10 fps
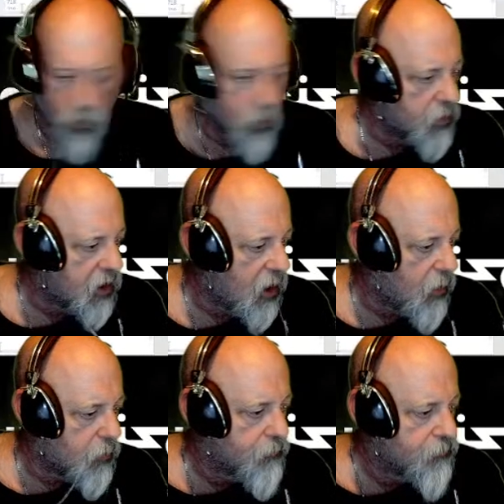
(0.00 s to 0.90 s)
we want that
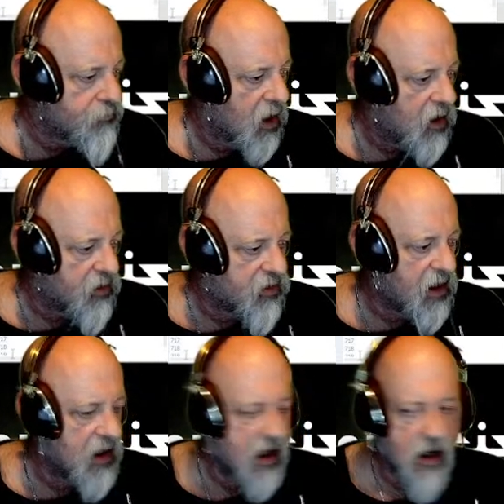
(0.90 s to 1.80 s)
one.
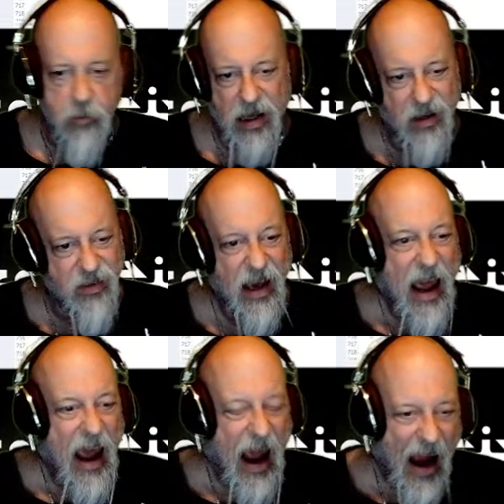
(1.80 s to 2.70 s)
Insanely complex.
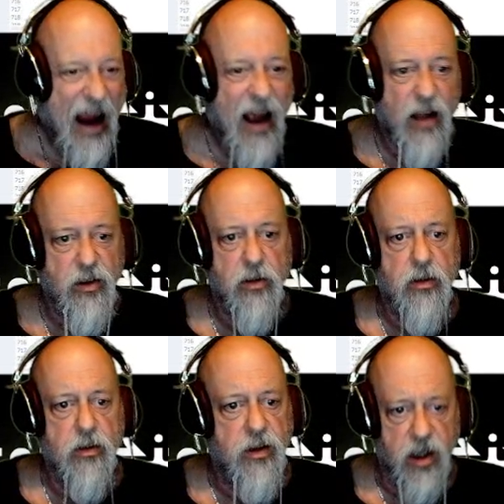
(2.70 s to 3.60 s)
And
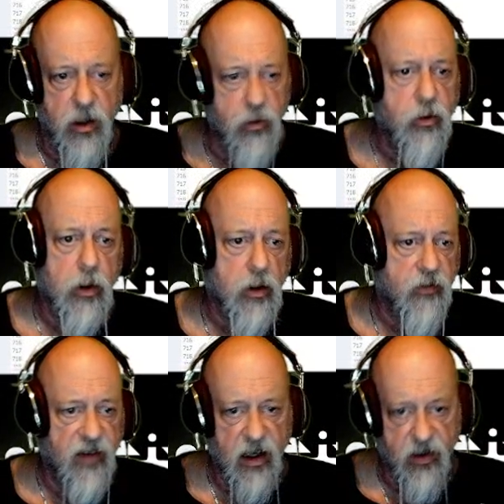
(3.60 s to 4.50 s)
the user
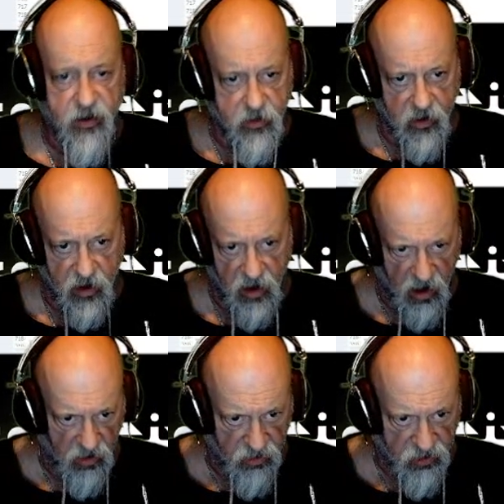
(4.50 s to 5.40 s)
interface
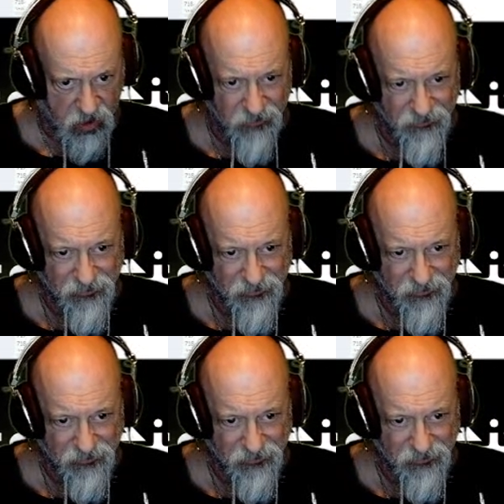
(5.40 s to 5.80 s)
is